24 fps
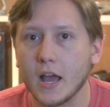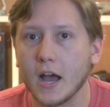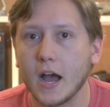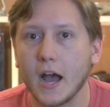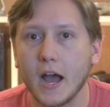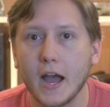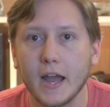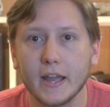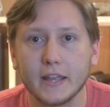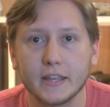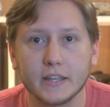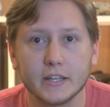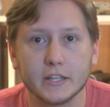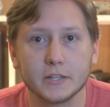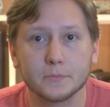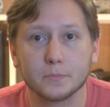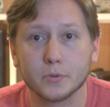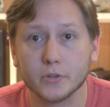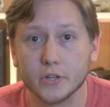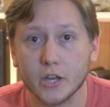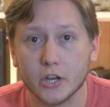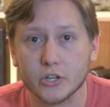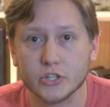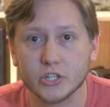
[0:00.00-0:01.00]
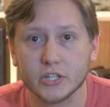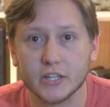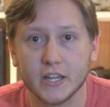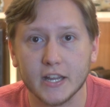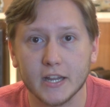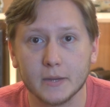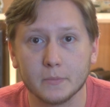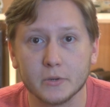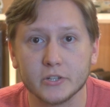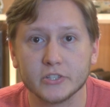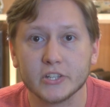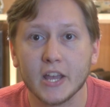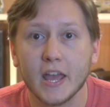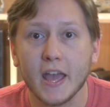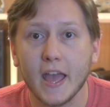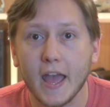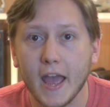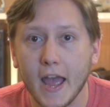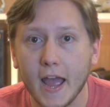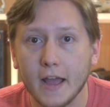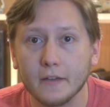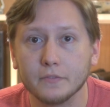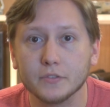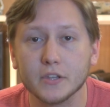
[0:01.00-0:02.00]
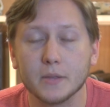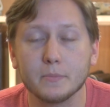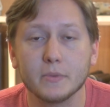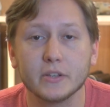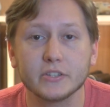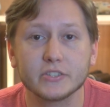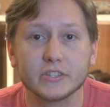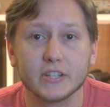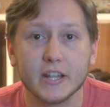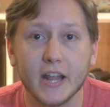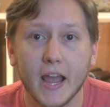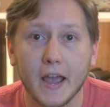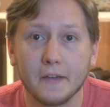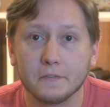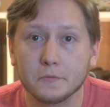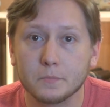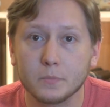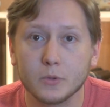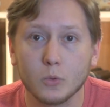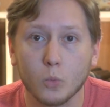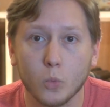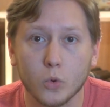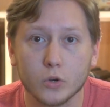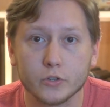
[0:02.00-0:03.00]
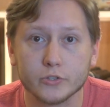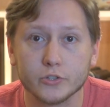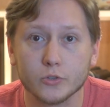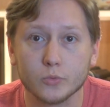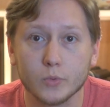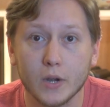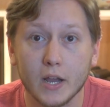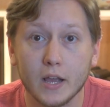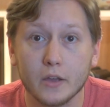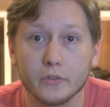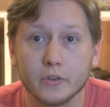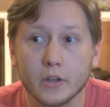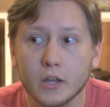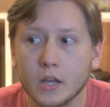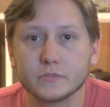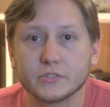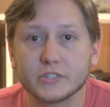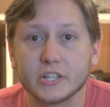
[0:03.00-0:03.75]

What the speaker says: high-end production cameras have limits that have to be worked around.